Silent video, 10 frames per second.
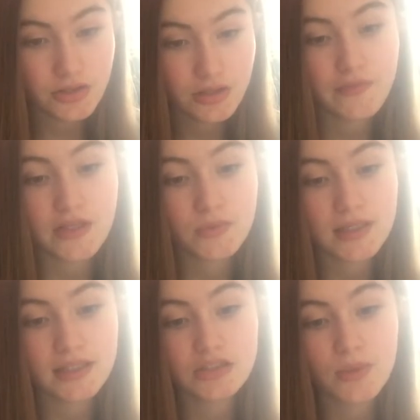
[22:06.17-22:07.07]
If there's one
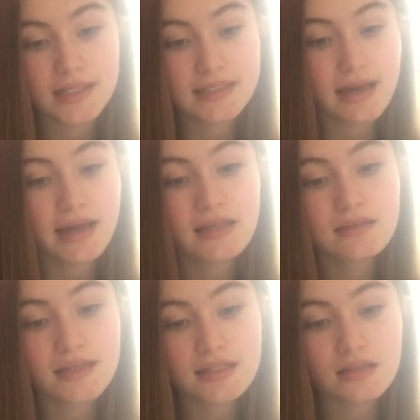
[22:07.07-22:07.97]
at 29,
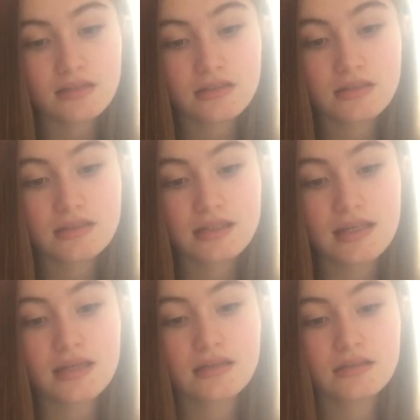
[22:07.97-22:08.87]
there's a
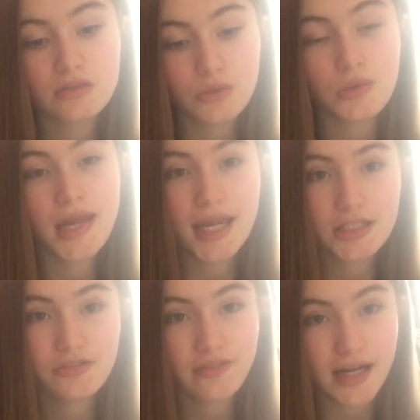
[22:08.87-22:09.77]

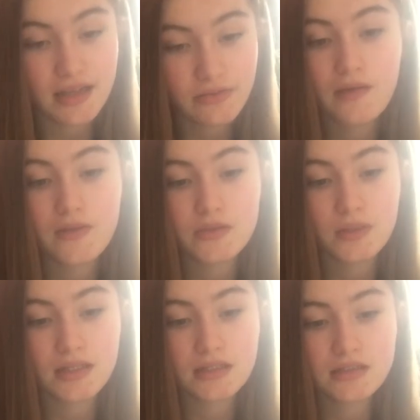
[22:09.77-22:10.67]
C2H5. If there's
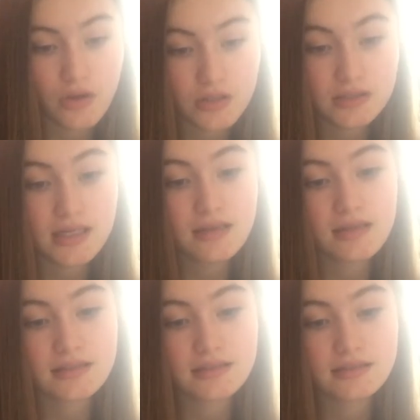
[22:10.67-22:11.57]
one at 30,
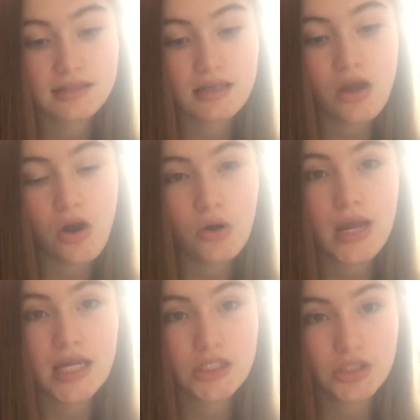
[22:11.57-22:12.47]
there's a
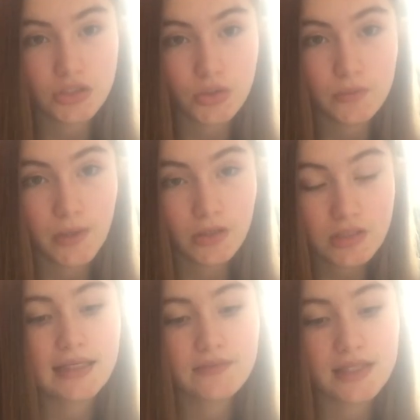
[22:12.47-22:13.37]
COH2 bond.
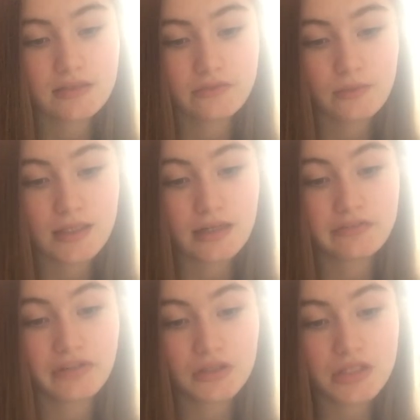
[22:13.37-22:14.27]
And if there's one at
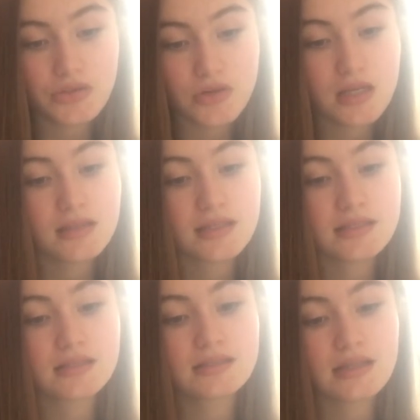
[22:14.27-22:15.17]
43, there's
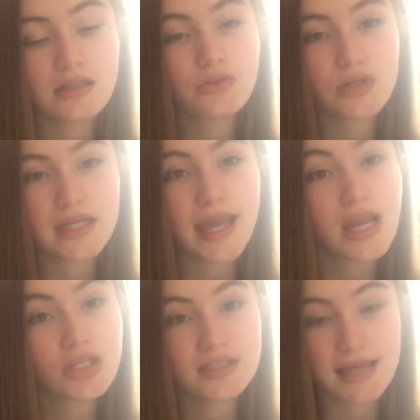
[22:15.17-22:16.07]
a
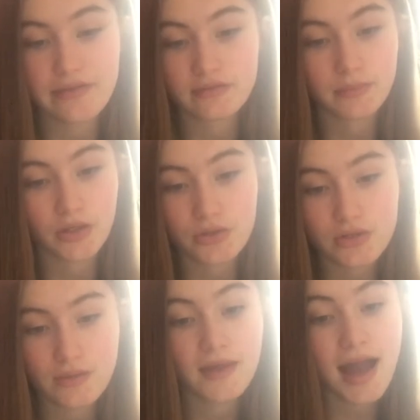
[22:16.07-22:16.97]
C3H7
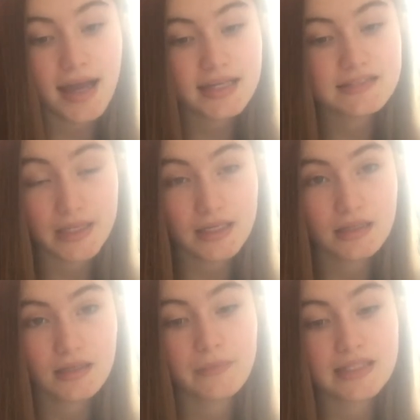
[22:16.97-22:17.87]
bond. The highest peak
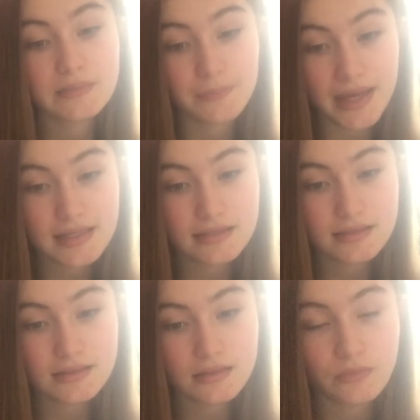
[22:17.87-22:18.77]
means
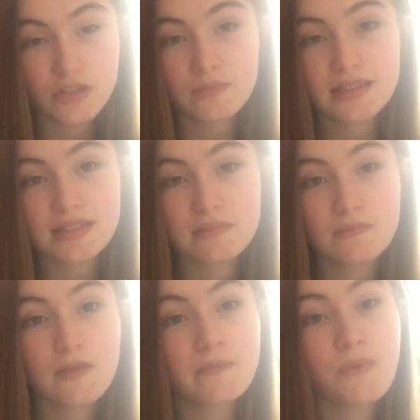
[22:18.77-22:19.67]
base, which means it's
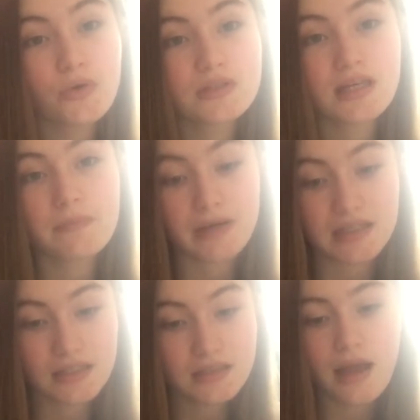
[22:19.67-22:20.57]
the most
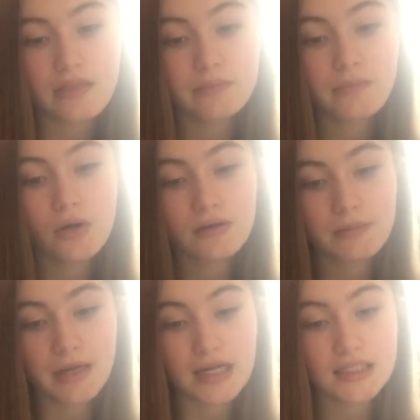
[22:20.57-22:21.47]
abundant, and the molar
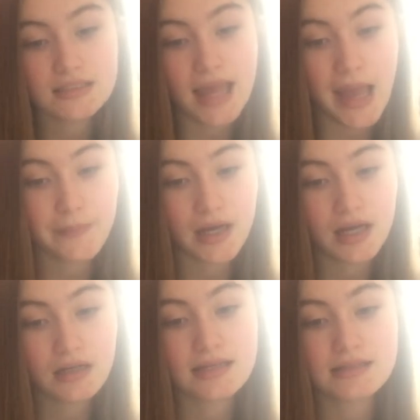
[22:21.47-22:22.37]
mass,
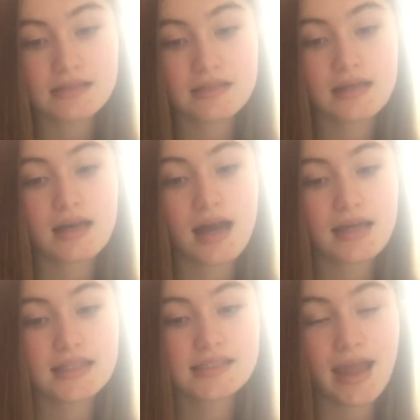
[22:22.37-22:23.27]
MR, is the
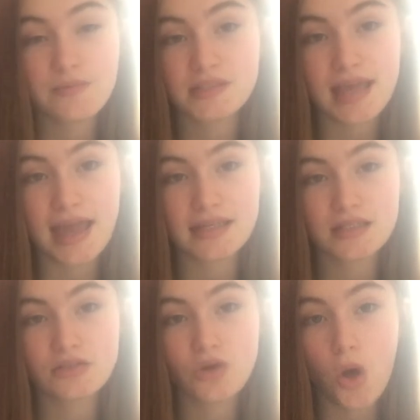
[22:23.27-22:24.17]
highest
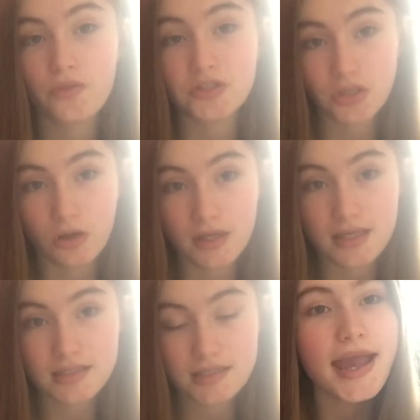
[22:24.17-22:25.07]
MZ, not the
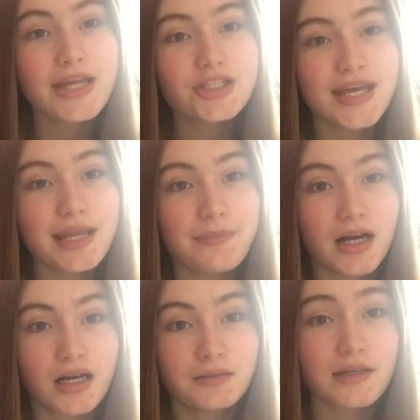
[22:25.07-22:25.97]
tallest.
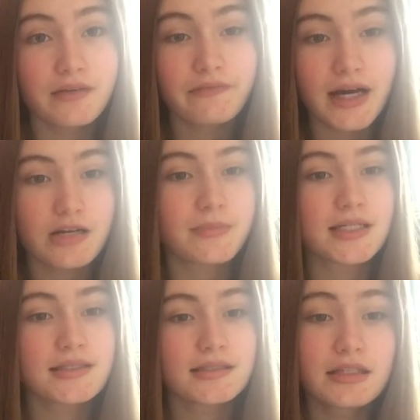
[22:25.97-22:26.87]
HNMR, the
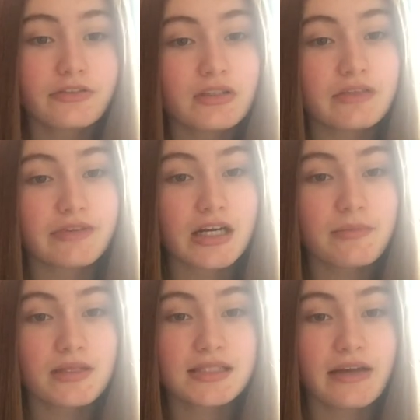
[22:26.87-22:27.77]
environment. Different
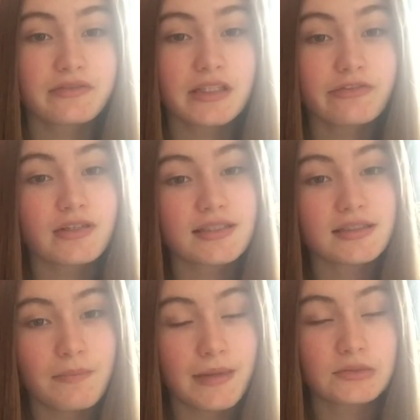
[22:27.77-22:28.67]
environments have different
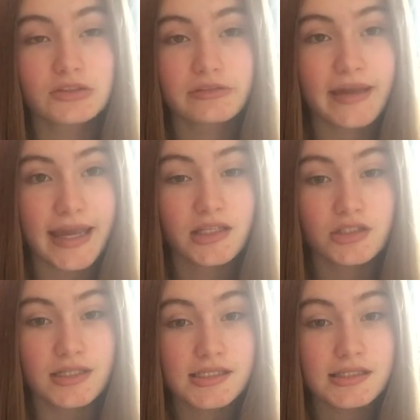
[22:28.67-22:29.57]
amounts of
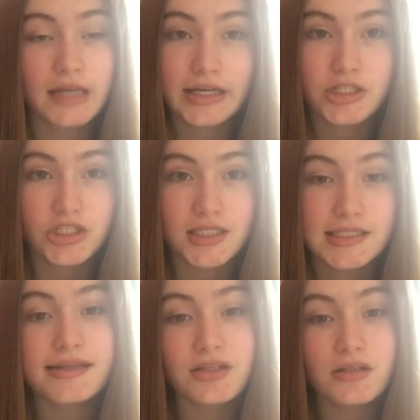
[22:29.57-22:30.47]
H's, hydrogen,
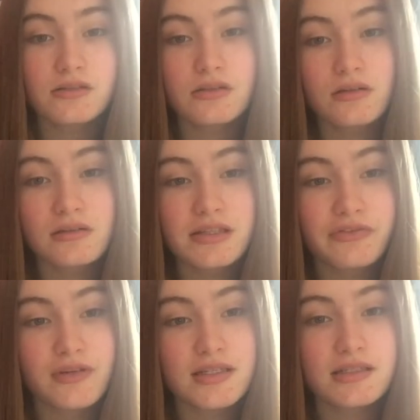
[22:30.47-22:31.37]
and also
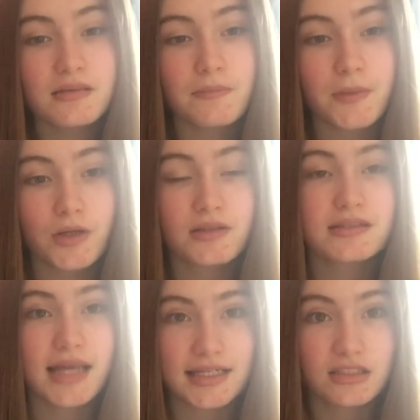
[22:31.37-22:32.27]
different bonds
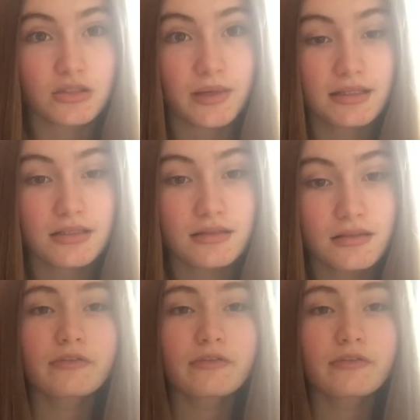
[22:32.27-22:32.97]
next to it.